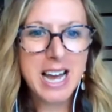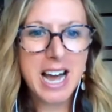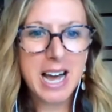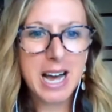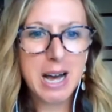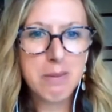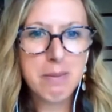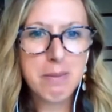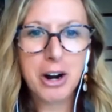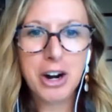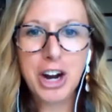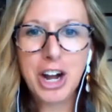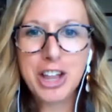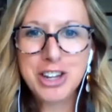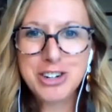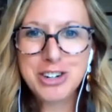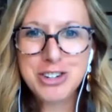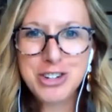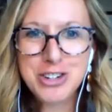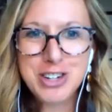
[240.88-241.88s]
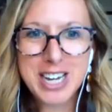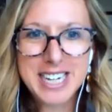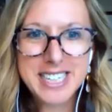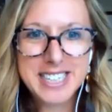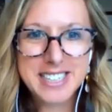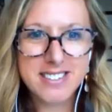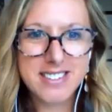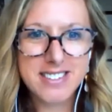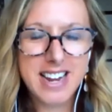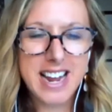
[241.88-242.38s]
Our other 2
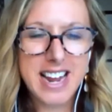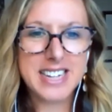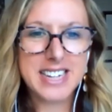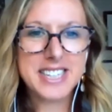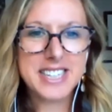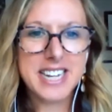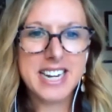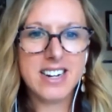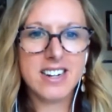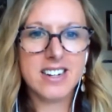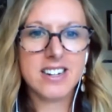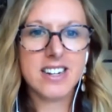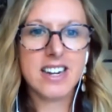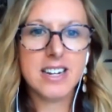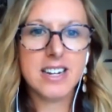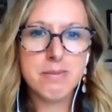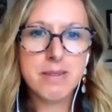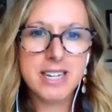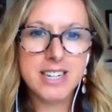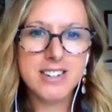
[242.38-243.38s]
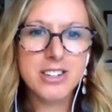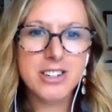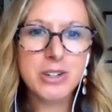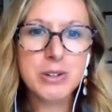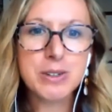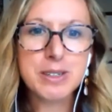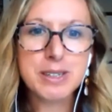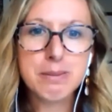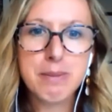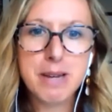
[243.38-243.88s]
guests today is Karen Koenemann,
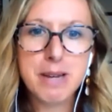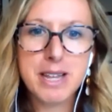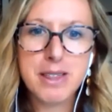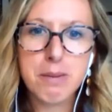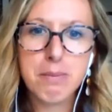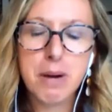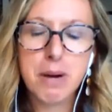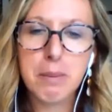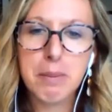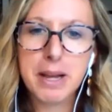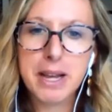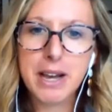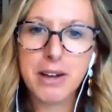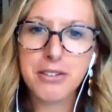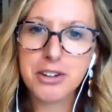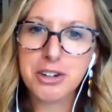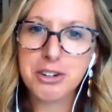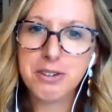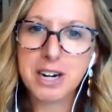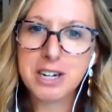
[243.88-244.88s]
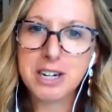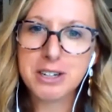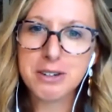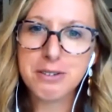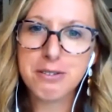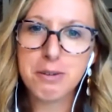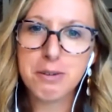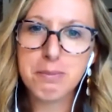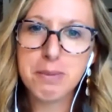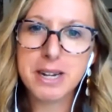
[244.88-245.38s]
who's been the public health
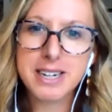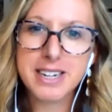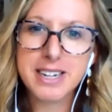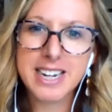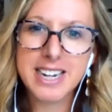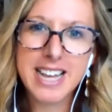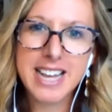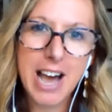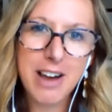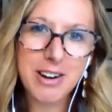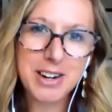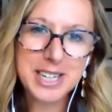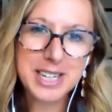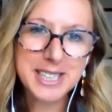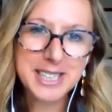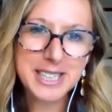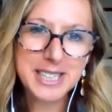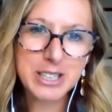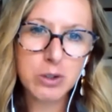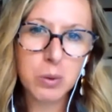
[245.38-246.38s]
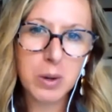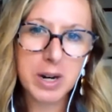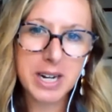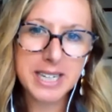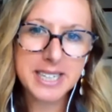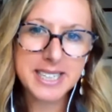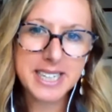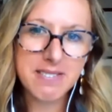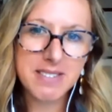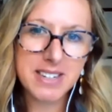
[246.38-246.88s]
director for Pitkin County since
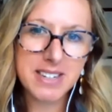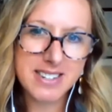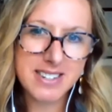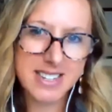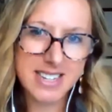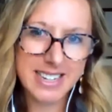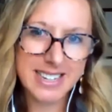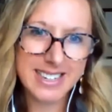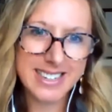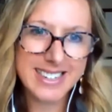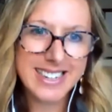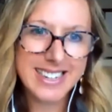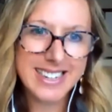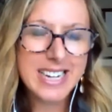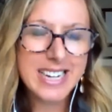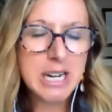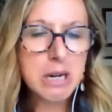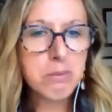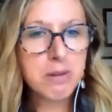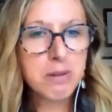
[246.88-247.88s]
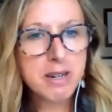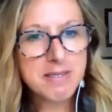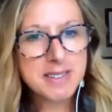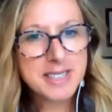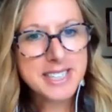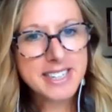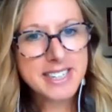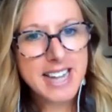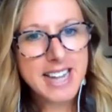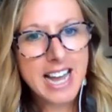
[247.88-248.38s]
2017.
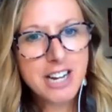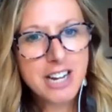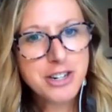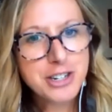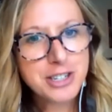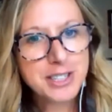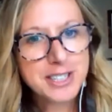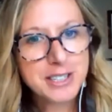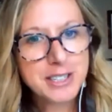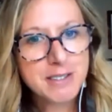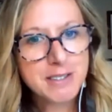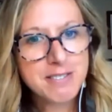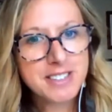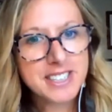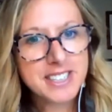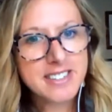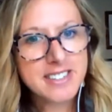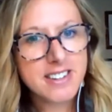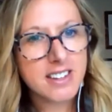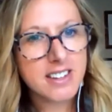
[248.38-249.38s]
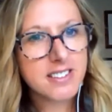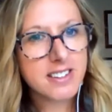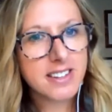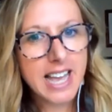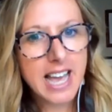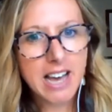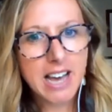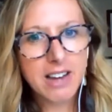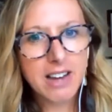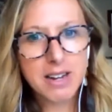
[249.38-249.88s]
Previous to that, she served as the Delta
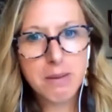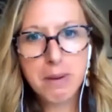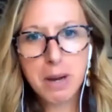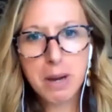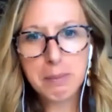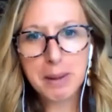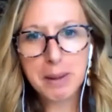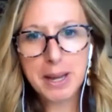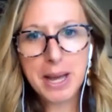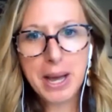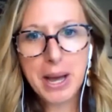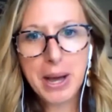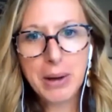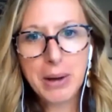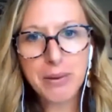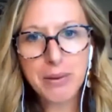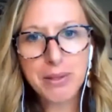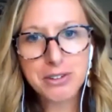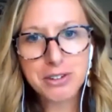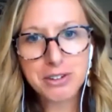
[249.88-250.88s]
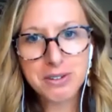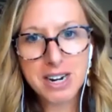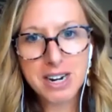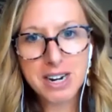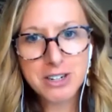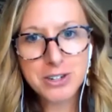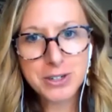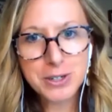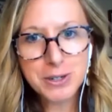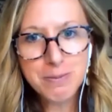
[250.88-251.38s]
County public health
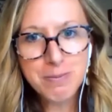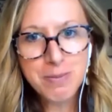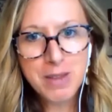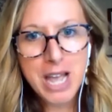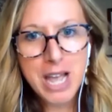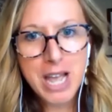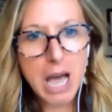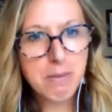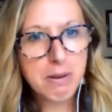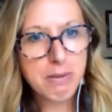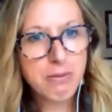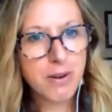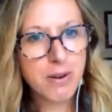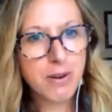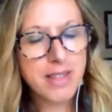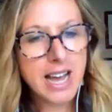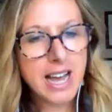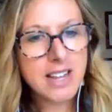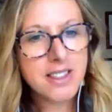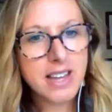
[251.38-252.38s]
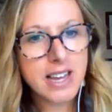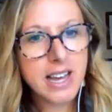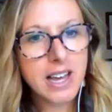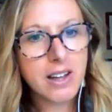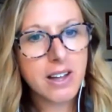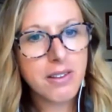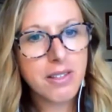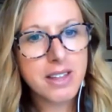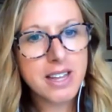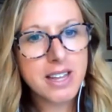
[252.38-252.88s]
director, and before that, the
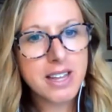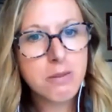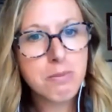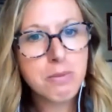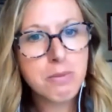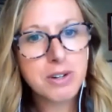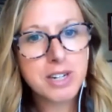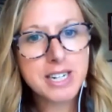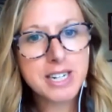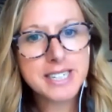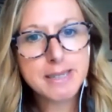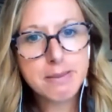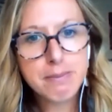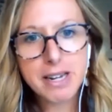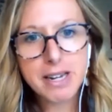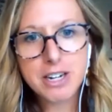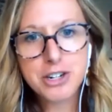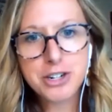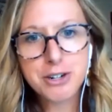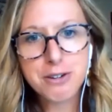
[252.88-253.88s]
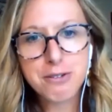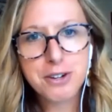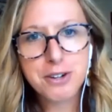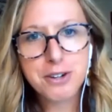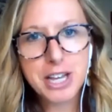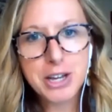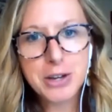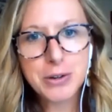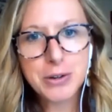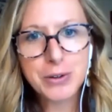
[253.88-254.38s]
healthy communities manager for
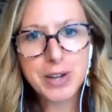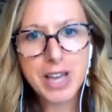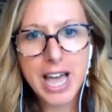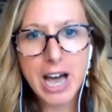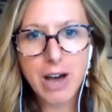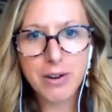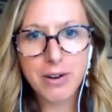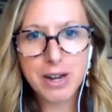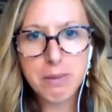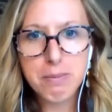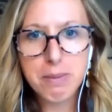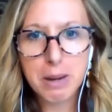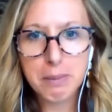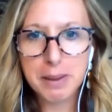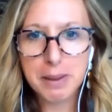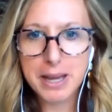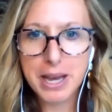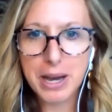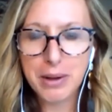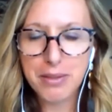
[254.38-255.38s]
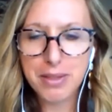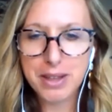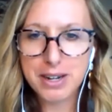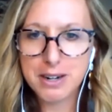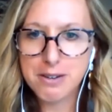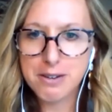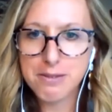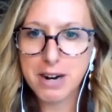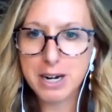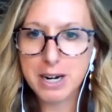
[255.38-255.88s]
Eagle County Public Health
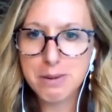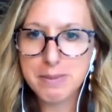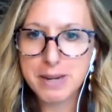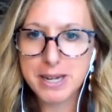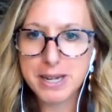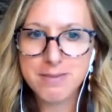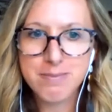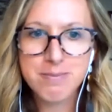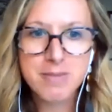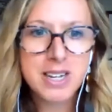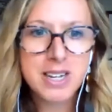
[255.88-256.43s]
and Environment.